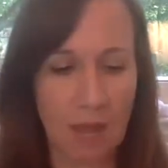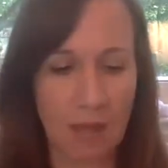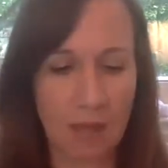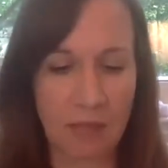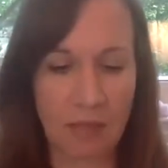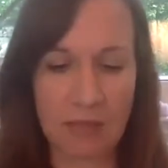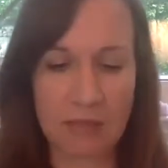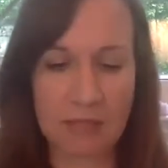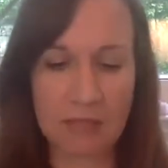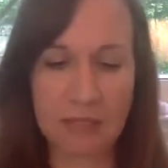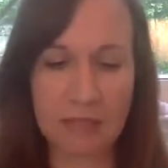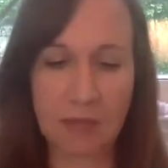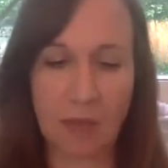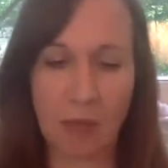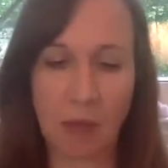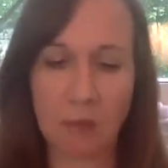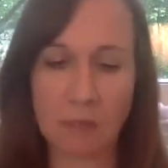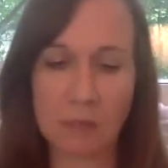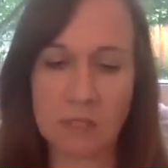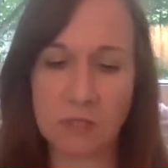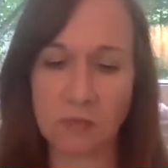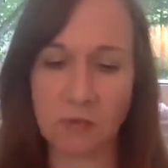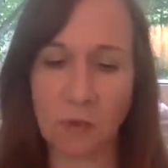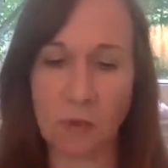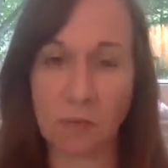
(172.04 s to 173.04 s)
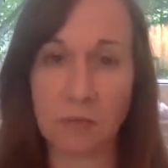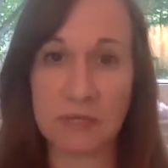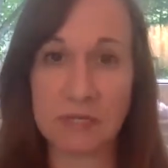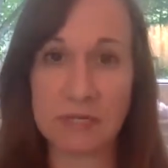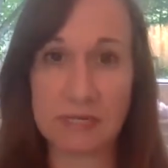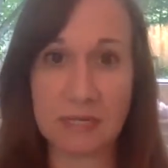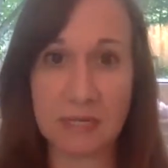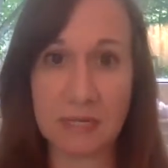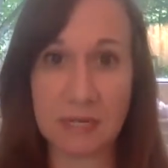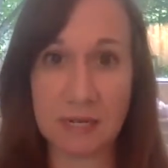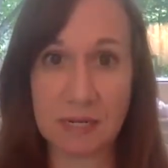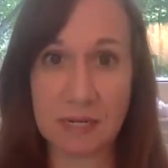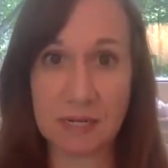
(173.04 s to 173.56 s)
This comes from the
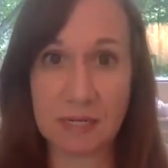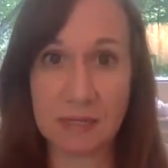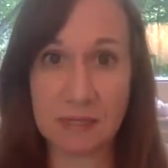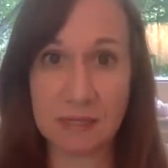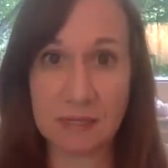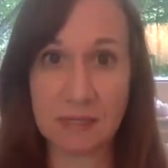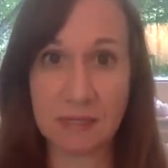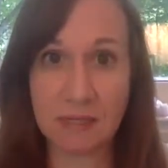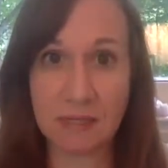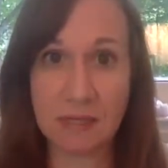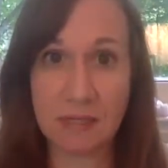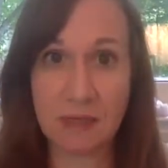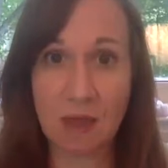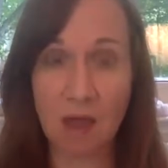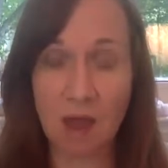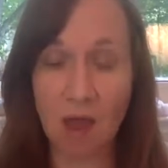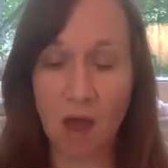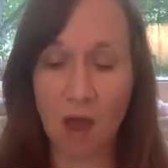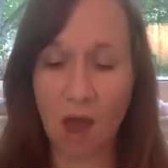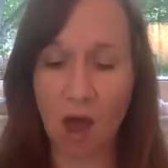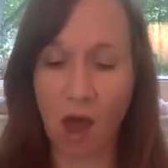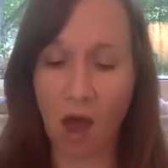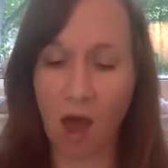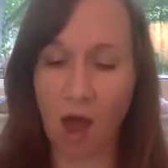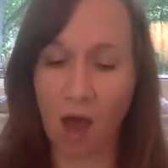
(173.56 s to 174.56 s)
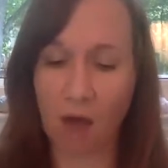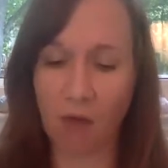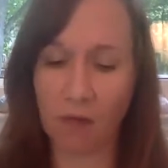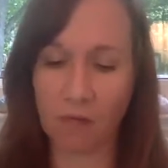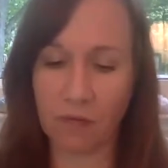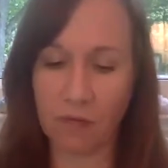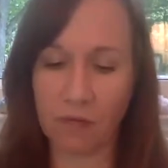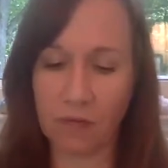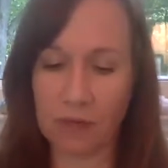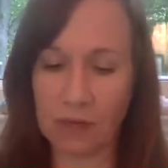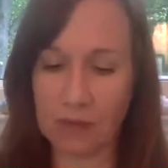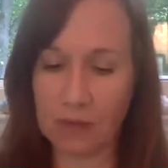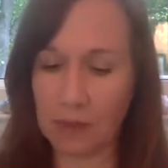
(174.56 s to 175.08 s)
seeds
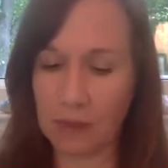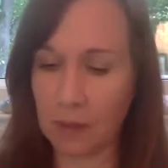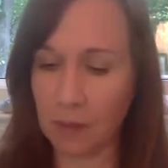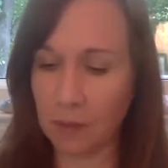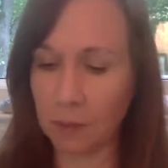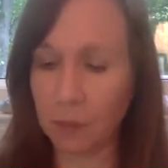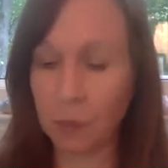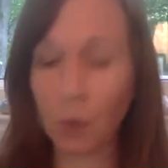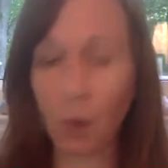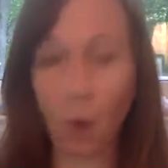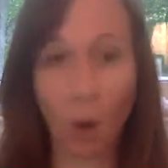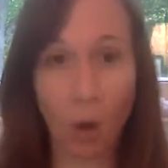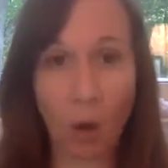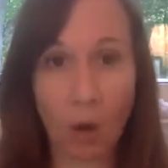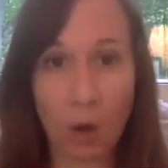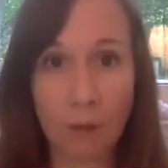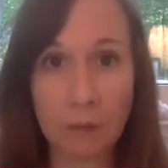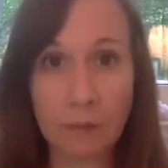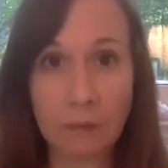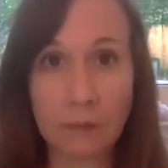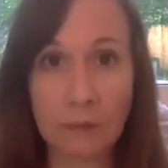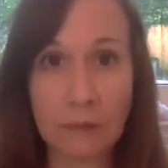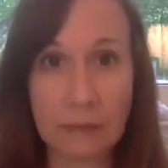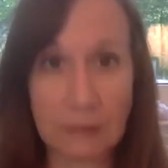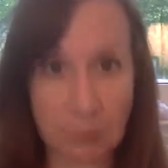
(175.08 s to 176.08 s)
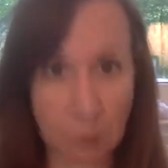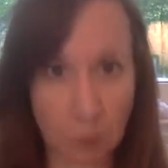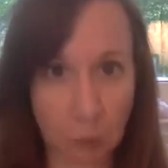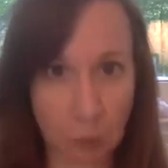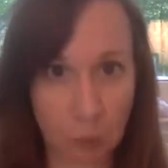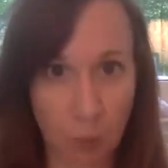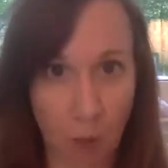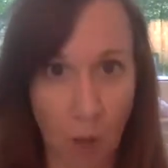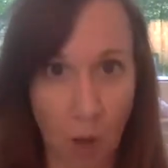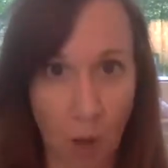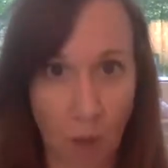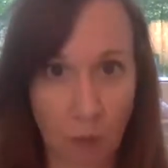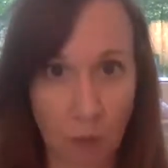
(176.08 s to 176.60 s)
of the cocoa
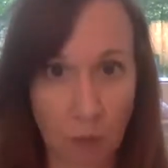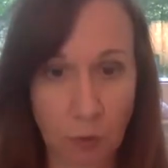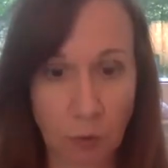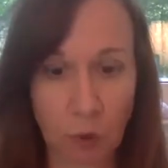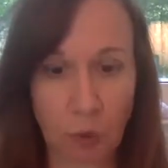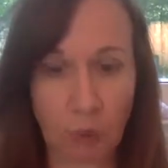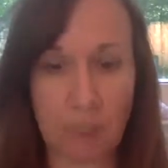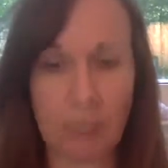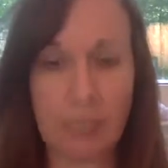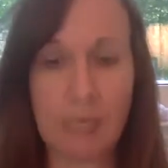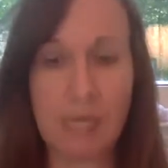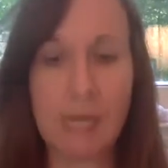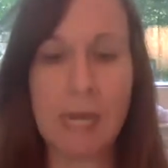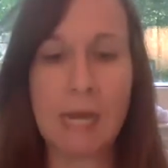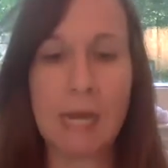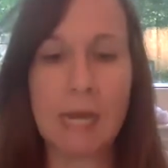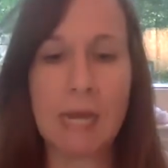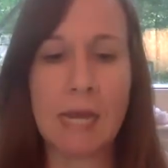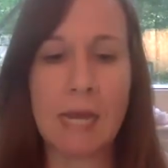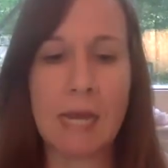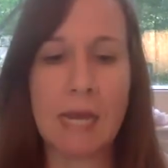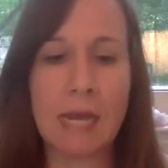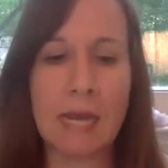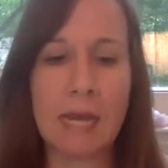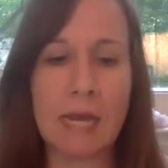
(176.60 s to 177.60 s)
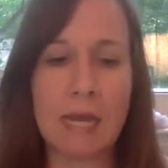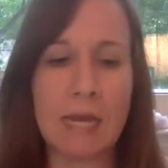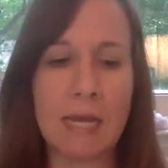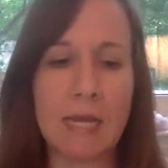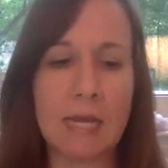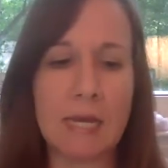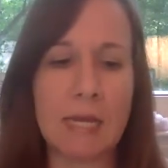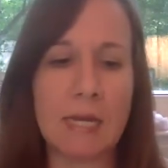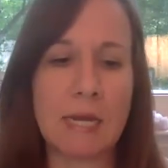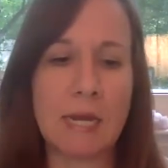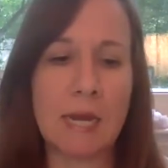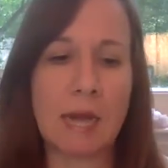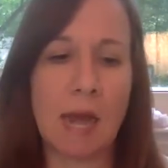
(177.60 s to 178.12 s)
palm tree
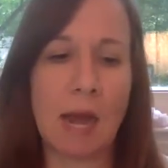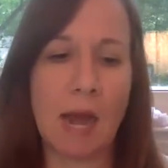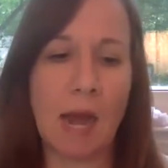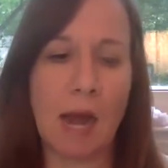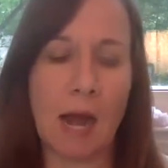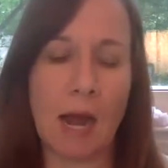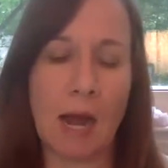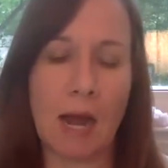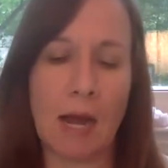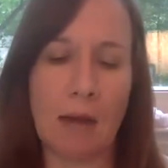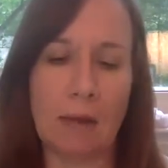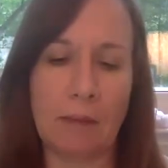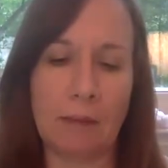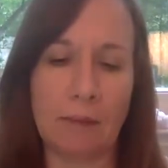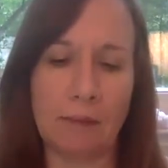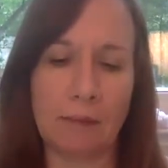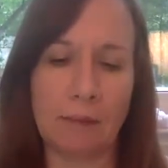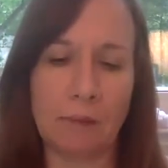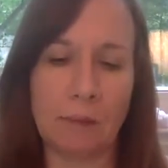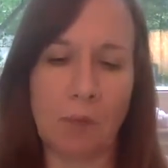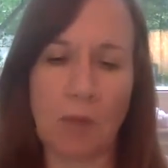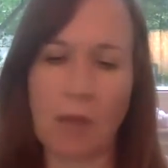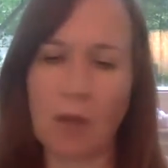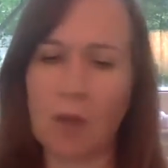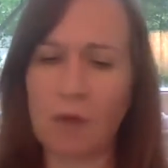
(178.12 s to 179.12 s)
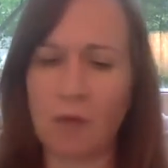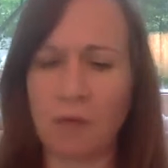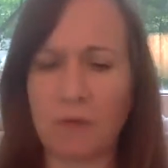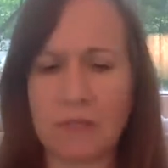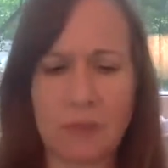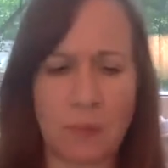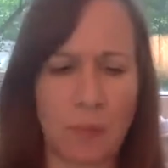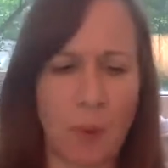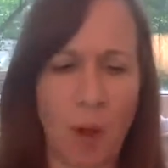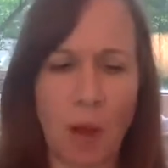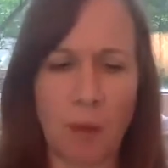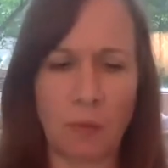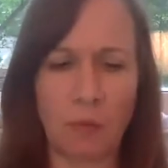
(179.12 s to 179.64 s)
in, I don't know if it's
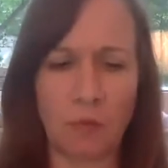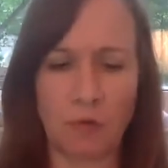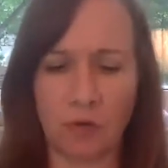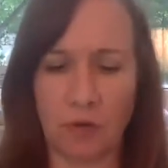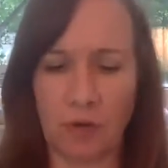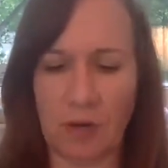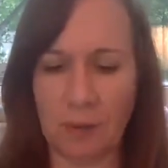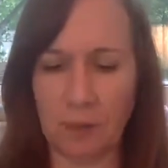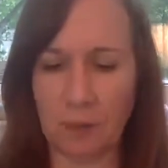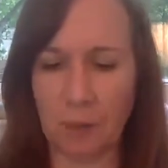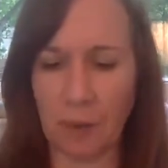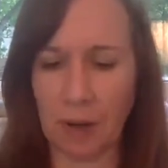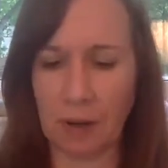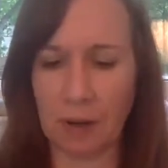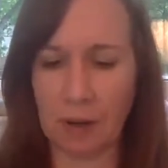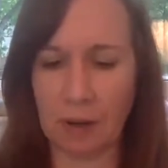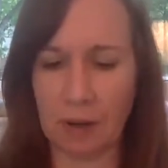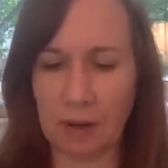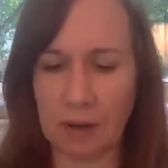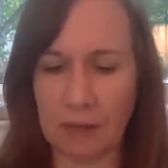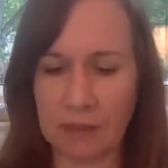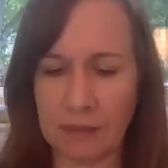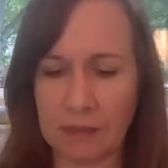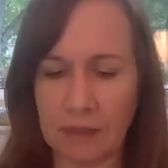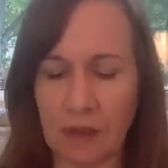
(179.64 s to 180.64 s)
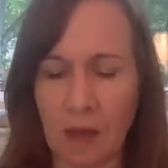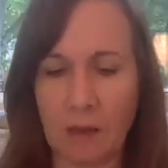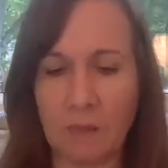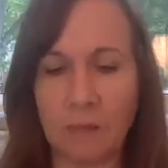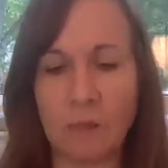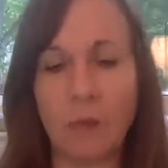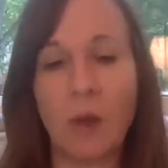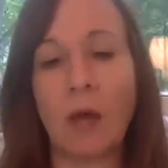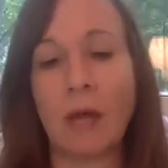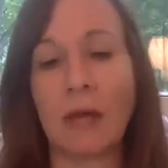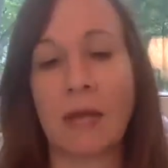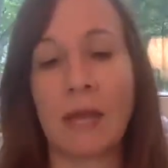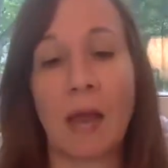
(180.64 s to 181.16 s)
a palm tree, but it
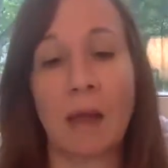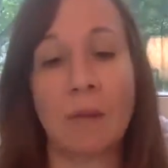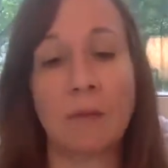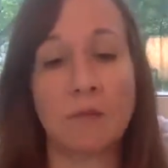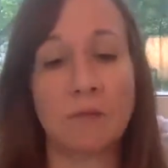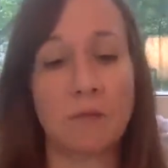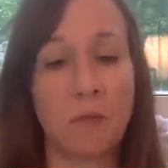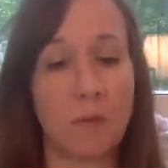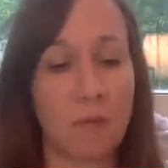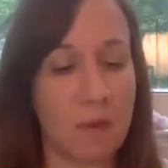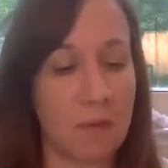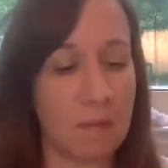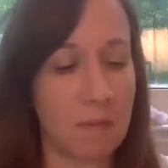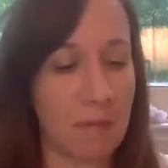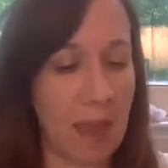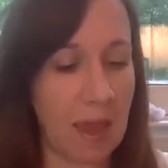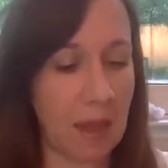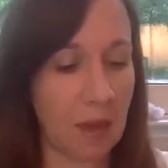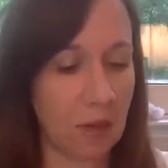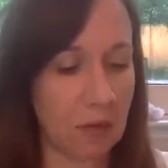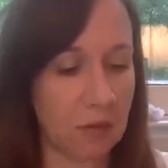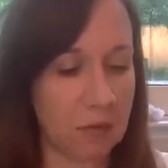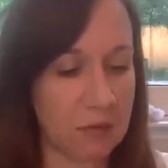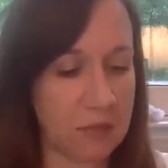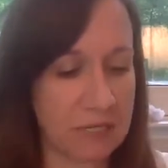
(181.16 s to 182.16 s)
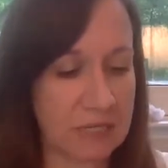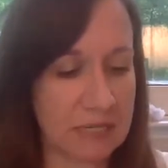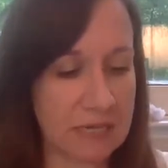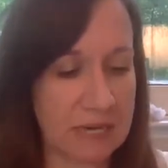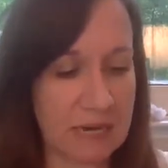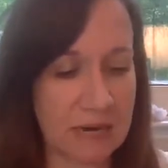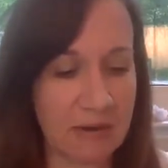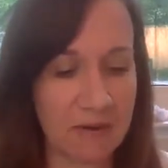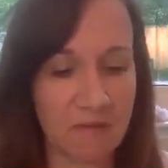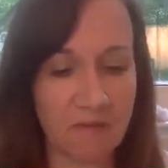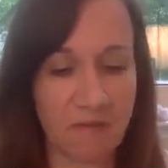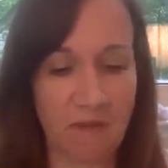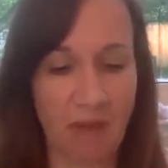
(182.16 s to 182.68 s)
comes from the
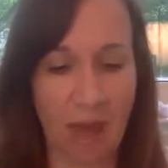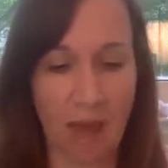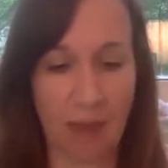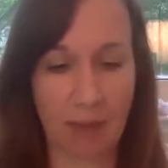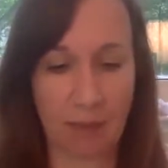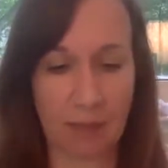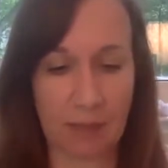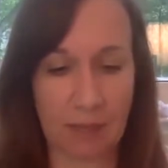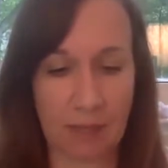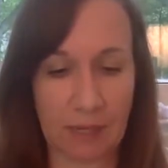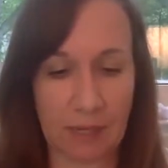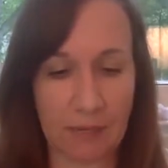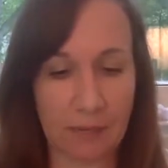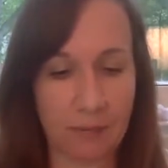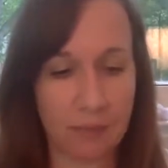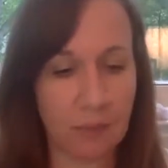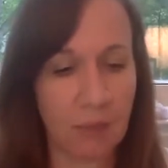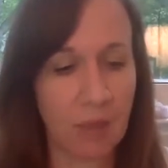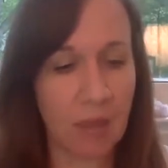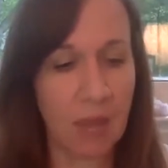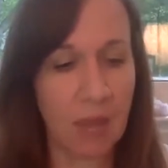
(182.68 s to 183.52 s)
mangosteen family,